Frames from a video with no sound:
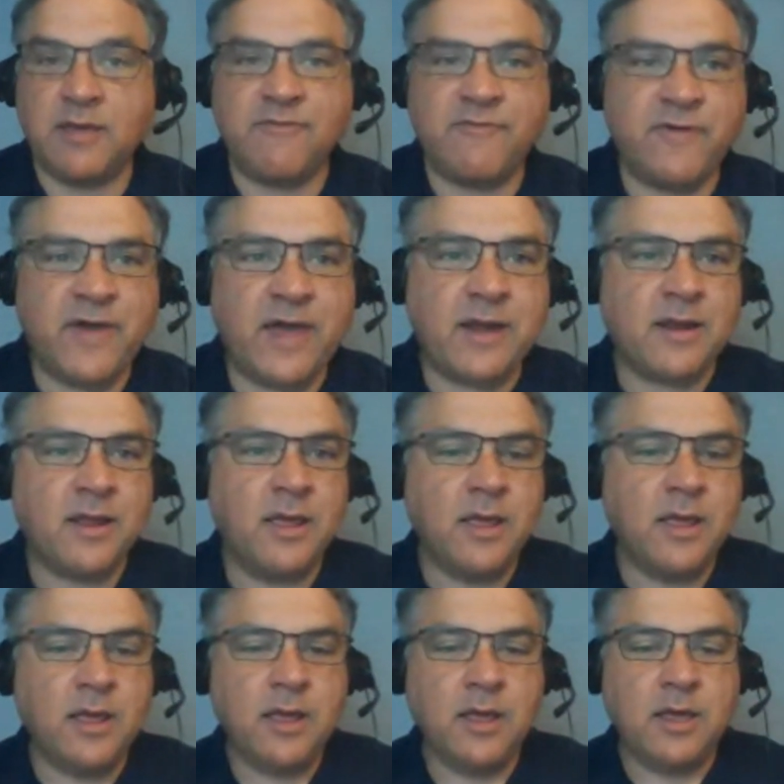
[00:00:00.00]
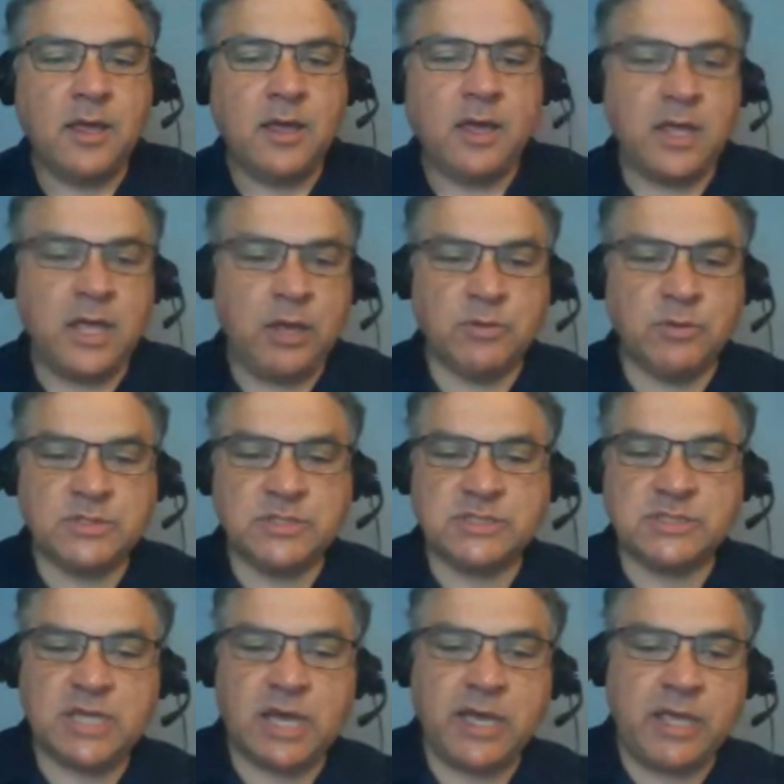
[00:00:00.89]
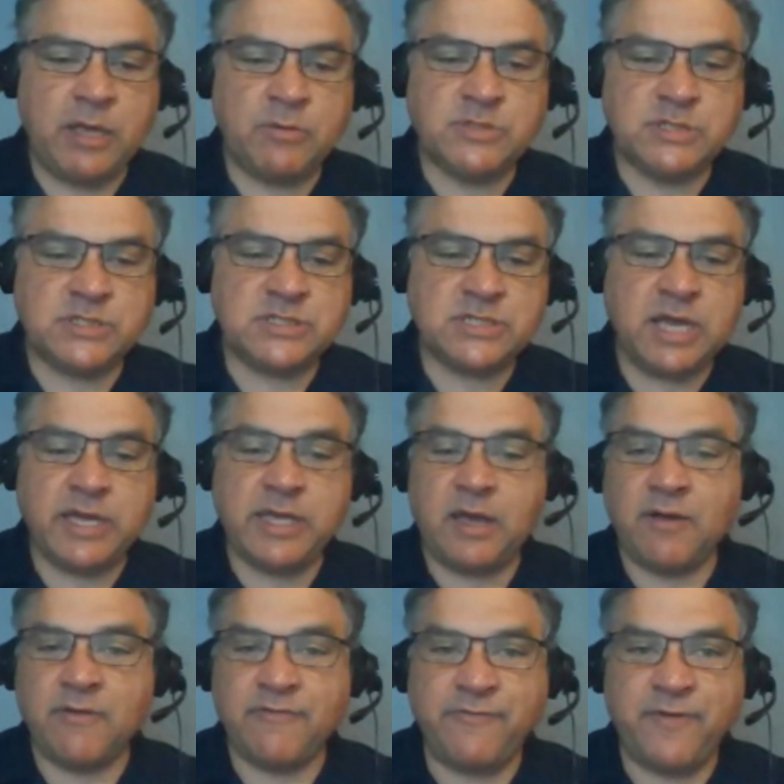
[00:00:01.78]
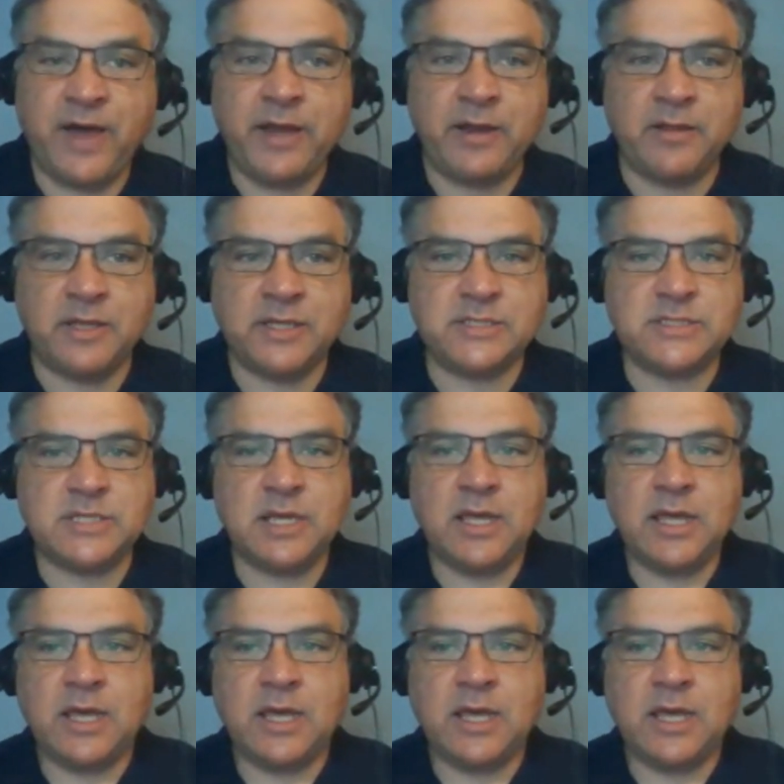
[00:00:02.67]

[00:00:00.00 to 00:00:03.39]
In fact, he was a Cy, he was a Cy Young finalist.